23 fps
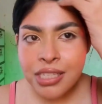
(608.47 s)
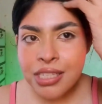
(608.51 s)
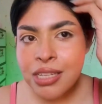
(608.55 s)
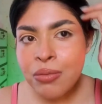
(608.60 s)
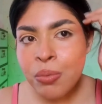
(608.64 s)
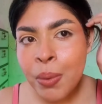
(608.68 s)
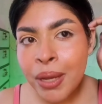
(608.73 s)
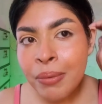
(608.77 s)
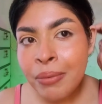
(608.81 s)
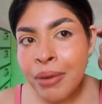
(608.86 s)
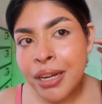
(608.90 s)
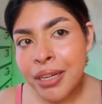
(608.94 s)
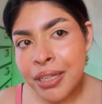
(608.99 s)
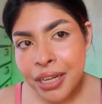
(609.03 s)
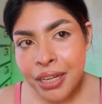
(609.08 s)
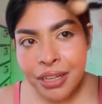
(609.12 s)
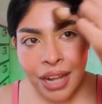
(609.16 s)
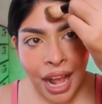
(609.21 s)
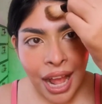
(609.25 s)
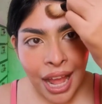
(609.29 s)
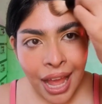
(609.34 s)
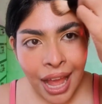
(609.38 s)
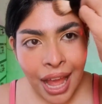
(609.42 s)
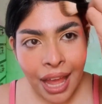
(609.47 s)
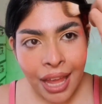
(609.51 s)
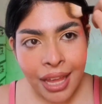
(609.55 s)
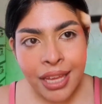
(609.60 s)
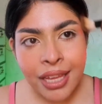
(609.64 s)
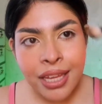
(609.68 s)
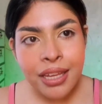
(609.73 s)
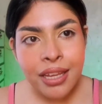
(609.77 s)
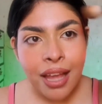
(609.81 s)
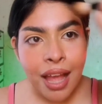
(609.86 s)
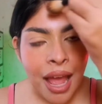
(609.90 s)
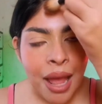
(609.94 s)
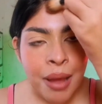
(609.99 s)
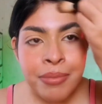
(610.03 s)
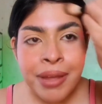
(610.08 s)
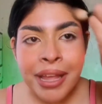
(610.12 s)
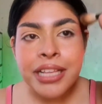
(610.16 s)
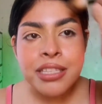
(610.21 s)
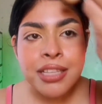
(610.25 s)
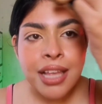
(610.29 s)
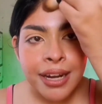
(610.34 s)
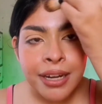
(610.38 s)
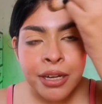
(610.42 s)
is pigmented. I am
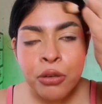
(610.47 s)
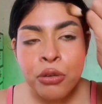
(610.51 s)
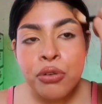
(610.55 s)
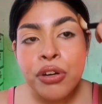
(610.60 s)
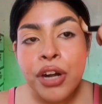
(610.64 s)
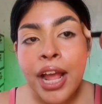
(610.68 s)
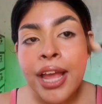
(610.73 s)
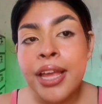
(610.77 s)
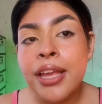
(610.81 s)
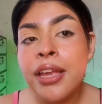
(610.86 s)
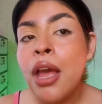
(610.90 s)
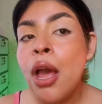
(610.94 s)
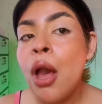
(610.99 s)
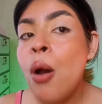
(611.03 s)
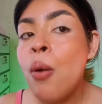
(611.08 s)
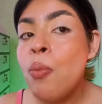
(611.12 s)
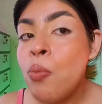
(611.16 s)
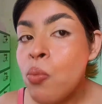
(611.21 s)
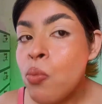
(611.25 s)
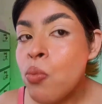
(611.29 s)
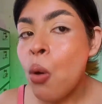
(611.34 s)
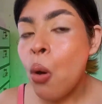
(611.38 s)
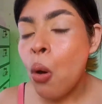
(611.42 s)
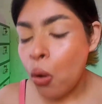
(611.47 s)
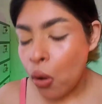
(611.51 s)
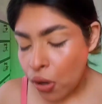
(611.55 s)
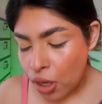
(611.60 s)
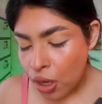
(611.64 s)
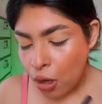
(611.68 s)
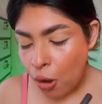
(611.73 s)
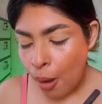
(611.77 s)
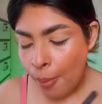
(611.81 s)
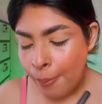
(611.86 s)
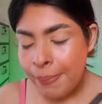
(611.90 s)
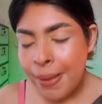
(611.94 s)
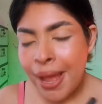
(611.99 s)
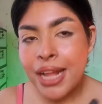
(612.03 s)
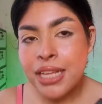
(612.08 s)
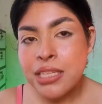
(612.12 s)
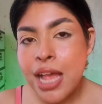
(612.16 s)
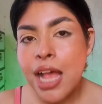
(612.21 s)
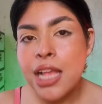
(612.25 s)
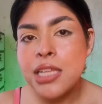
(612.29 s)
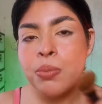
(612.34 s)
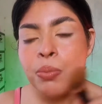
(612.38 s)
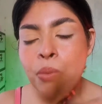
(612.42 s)
excited to try more compacts
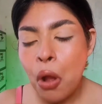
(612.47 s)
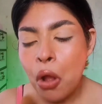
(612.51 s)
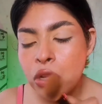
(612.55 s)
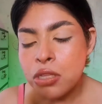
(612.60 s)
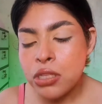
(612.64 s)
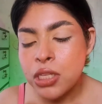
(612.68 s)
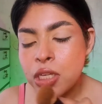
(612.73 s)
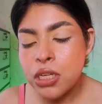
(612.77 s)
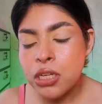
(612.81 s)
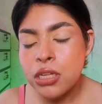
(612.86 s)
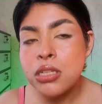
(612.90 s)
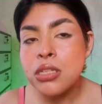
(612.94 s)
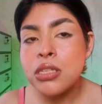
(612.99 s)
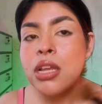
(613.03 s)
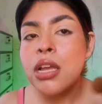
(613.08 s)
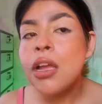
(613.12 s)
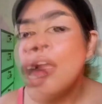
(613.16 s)
as bronzers.